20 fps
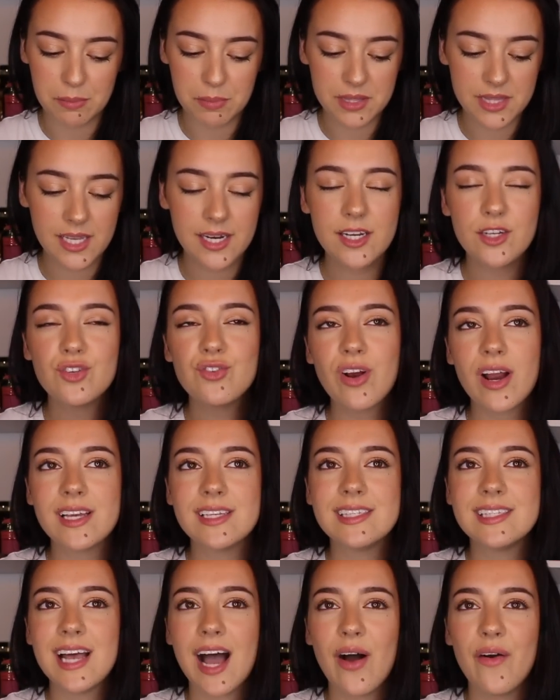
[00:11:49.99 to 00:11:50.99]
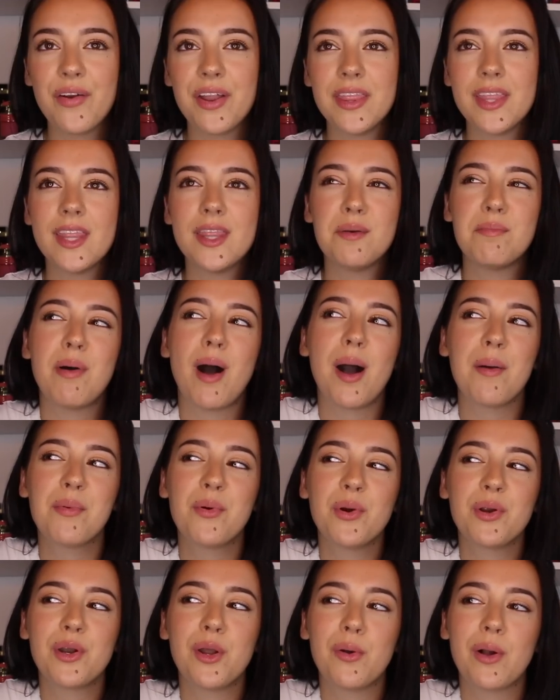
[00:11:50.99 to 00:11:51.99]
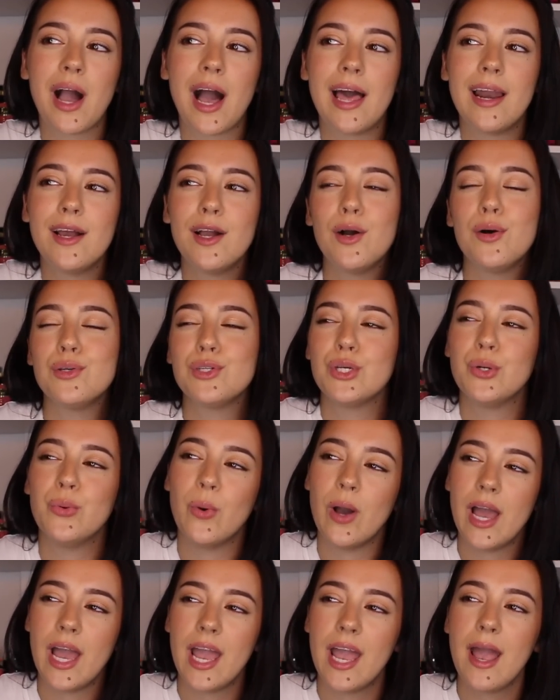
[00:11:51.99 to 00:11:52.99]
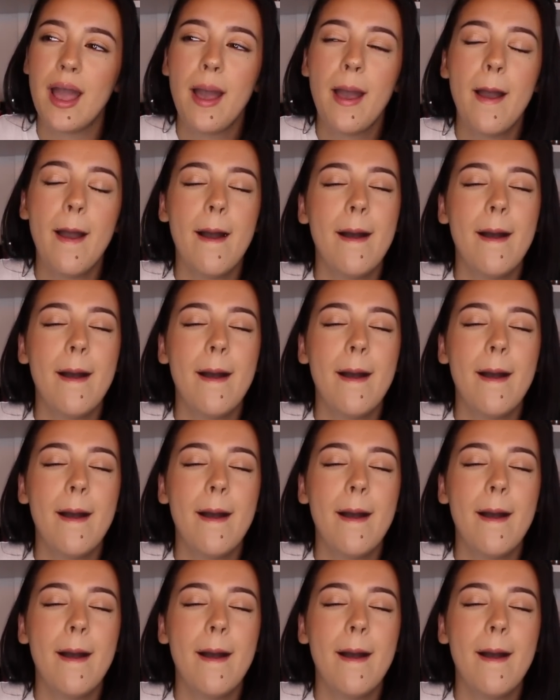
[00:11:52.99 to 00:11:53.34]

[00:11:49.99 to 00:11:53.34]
but then it dries down and then the popcorn note kind of goes away,